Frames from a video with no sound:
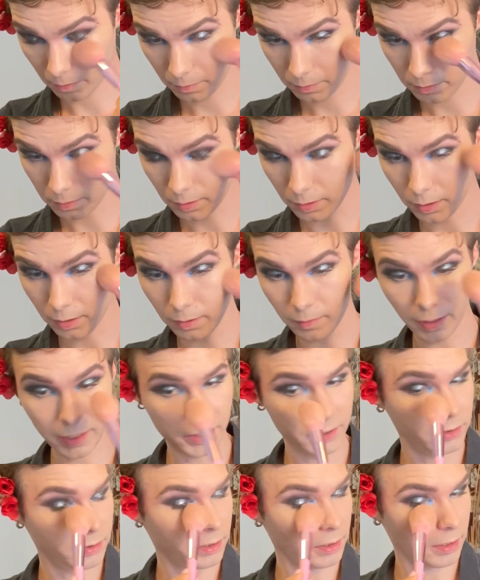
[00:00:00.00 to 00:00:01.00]
So I
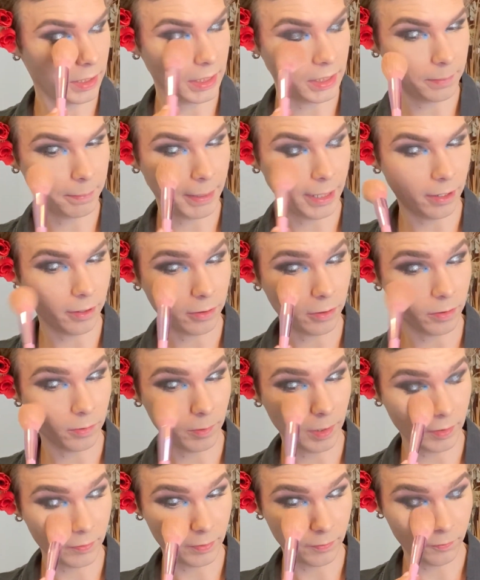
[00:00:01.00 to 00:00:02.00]
usually like to powder
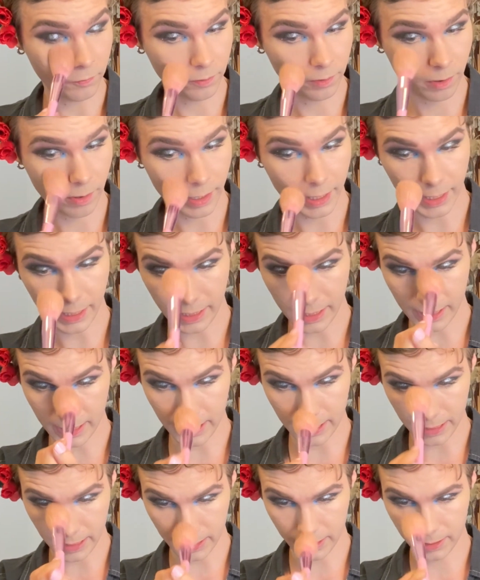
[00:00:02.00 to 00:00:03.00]
around the
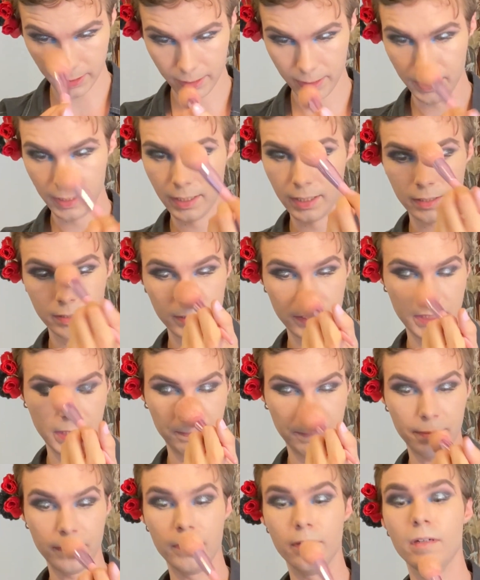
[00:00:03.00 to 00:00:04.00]
forehead, the
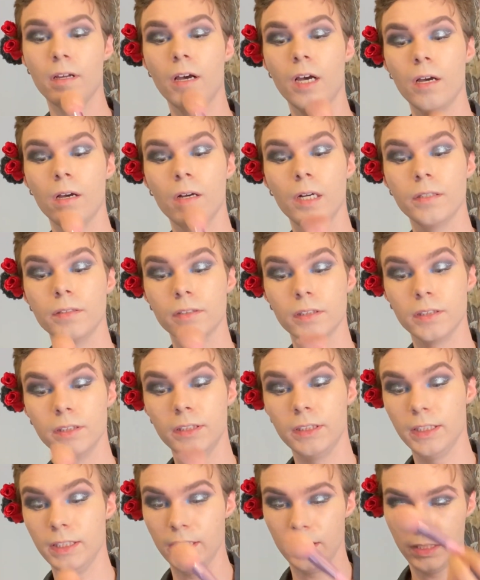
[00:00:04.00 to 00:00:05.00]
tip of the nose, the
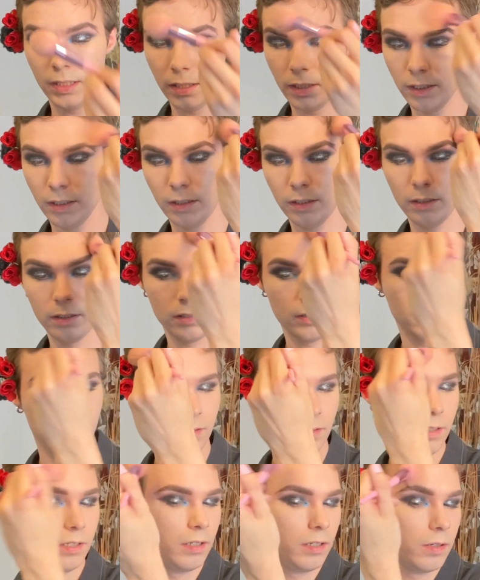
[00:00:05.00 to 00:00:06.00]
chin.
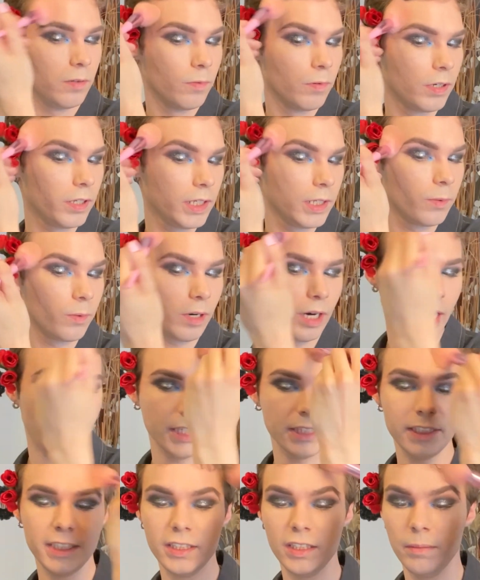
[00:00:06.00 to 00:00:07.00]
Really where I
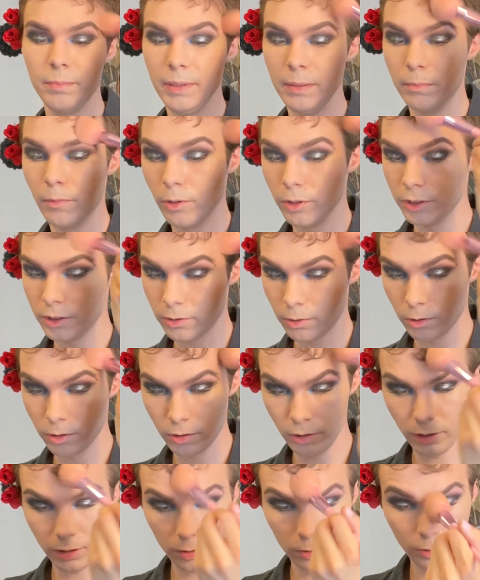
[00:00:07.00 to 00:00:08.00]
tend to be most
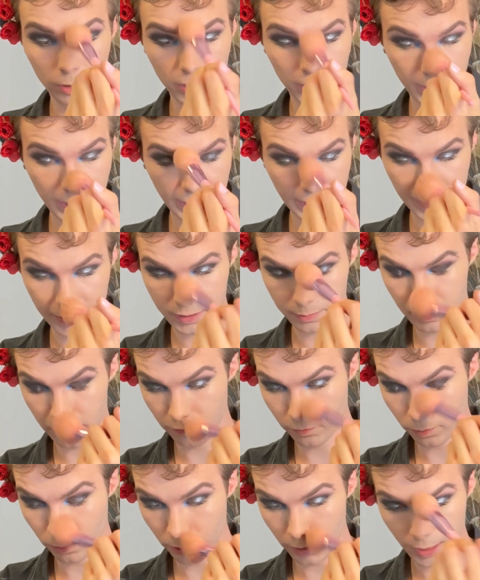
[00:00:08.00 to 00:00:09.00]
oily at is my
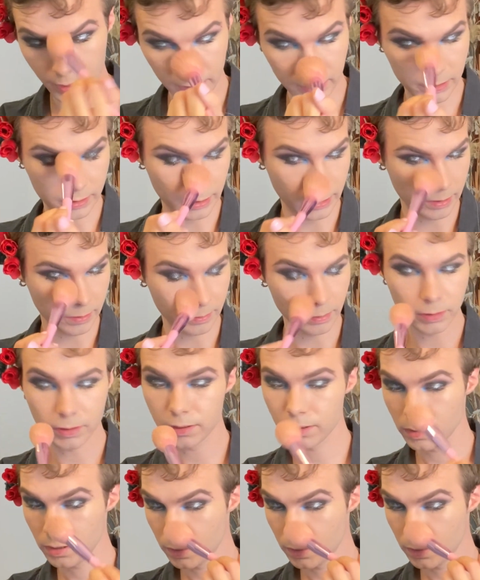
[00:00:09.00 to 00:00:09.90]
forehead and nose.